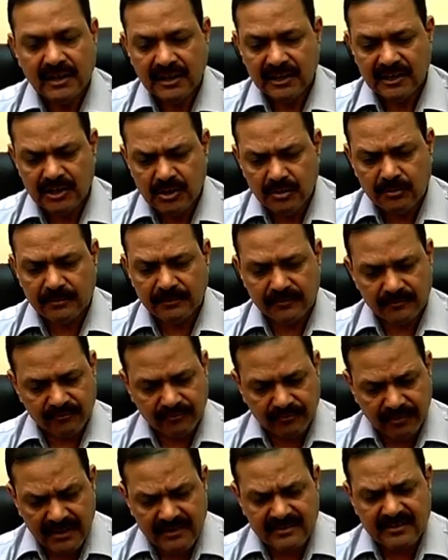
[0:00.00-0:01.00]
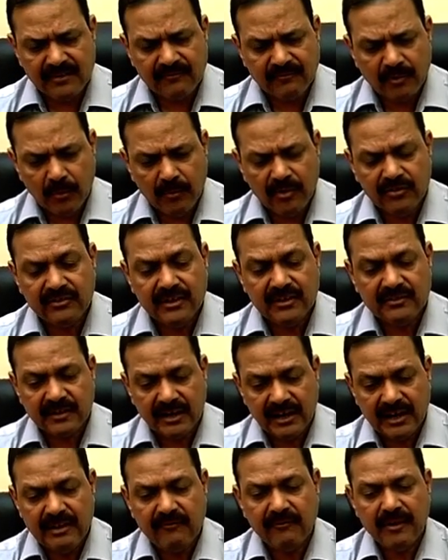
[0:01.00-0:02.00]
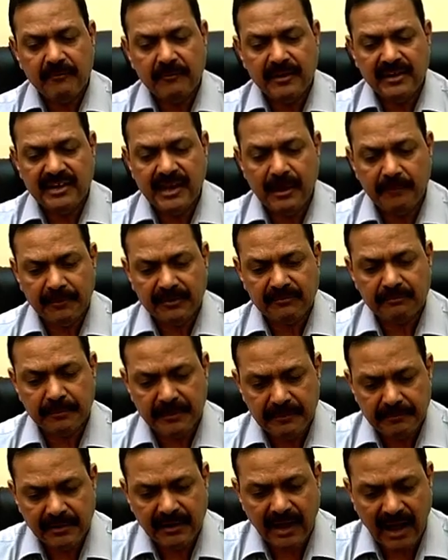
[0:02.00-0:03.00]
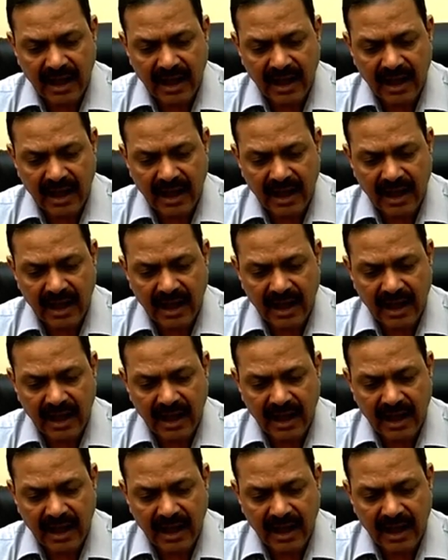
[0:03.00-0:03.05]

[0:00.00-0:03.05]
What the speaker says: You first and foremost thing, generally when media people